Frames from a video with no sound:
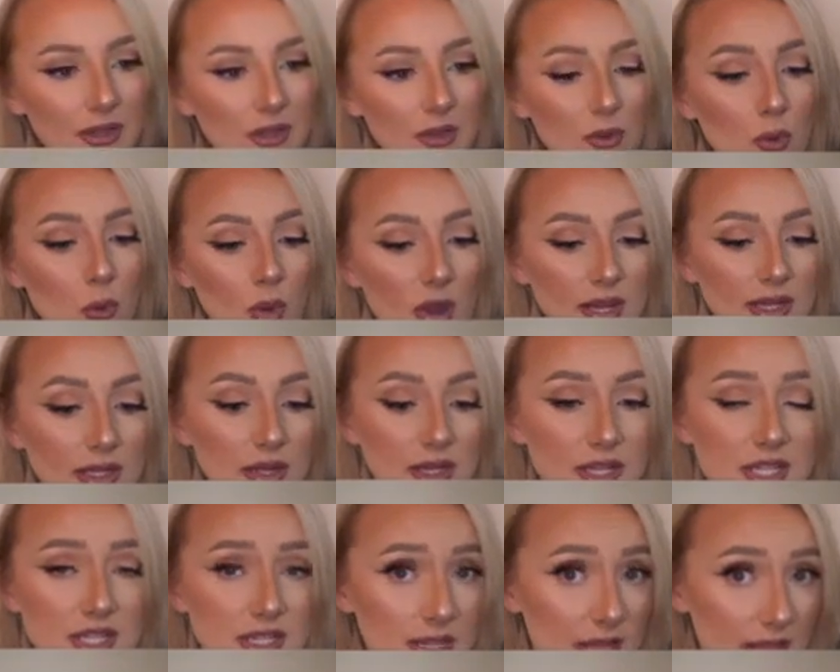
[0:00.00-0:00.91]
Quite
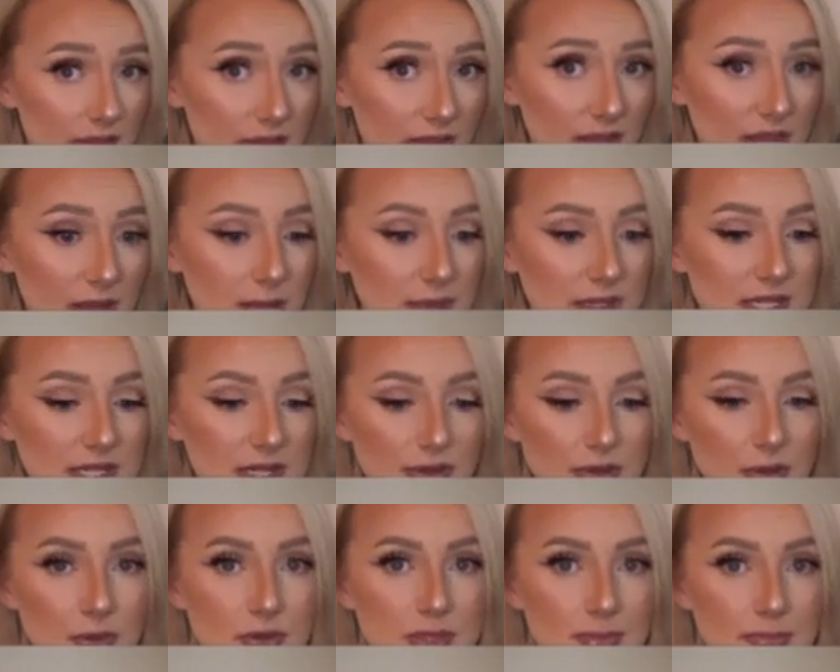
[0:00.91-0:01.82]
nice and thick
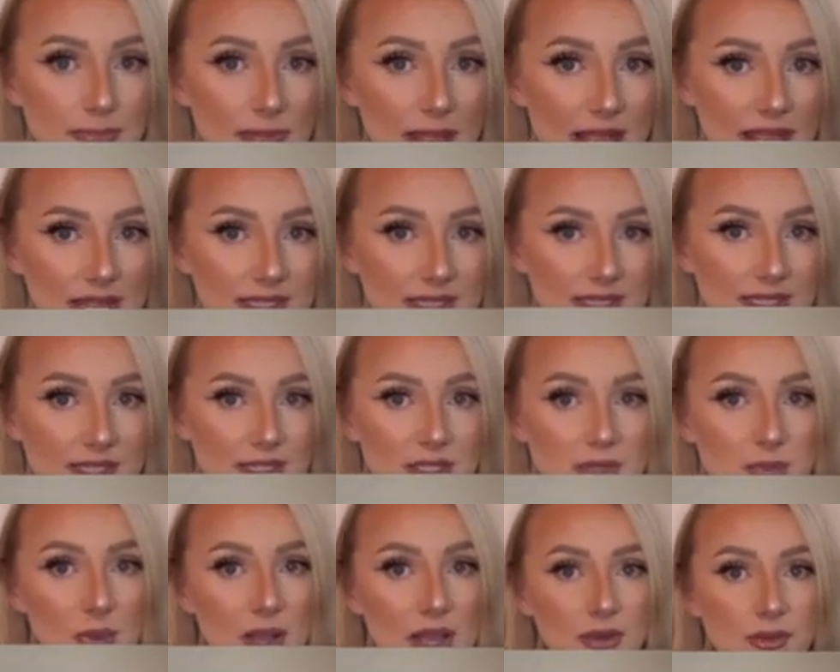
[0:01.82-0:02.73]
material. It's banded as
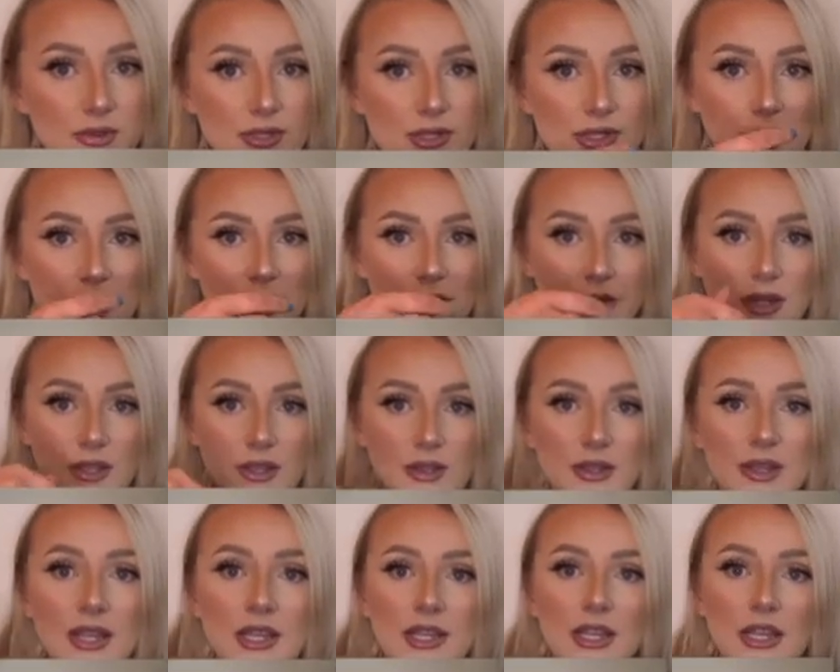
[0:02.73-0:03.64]
well, so you know,
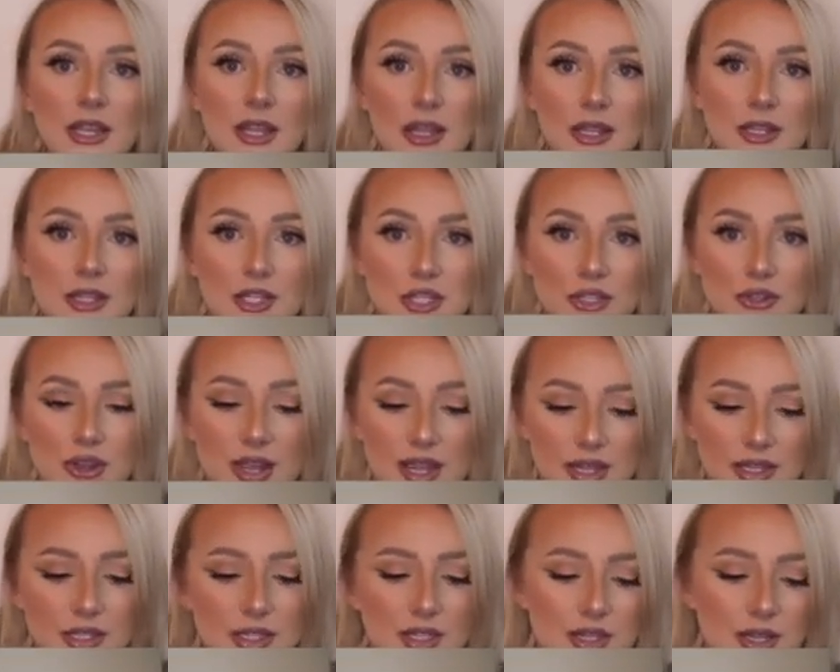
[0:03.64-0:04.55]
get your
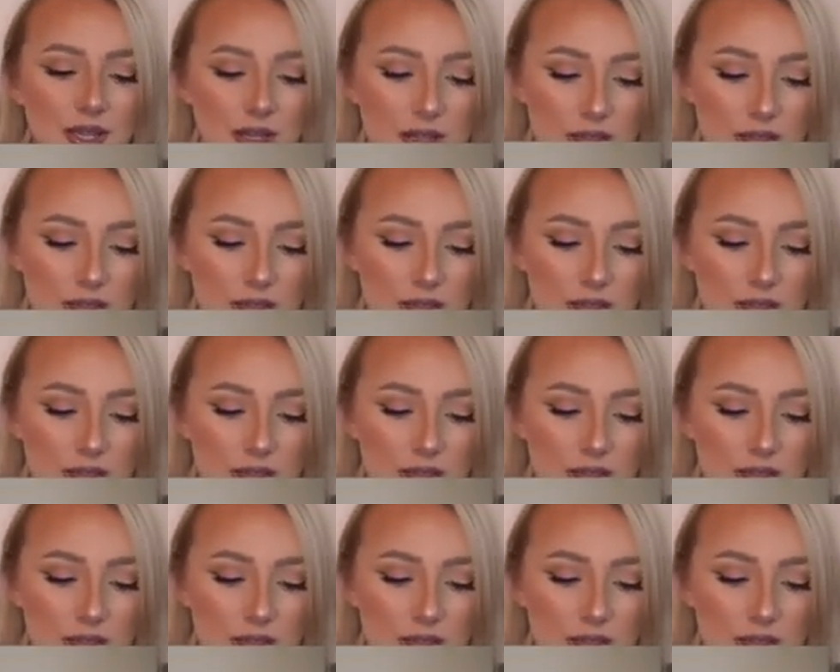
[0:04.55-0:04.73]
stretch.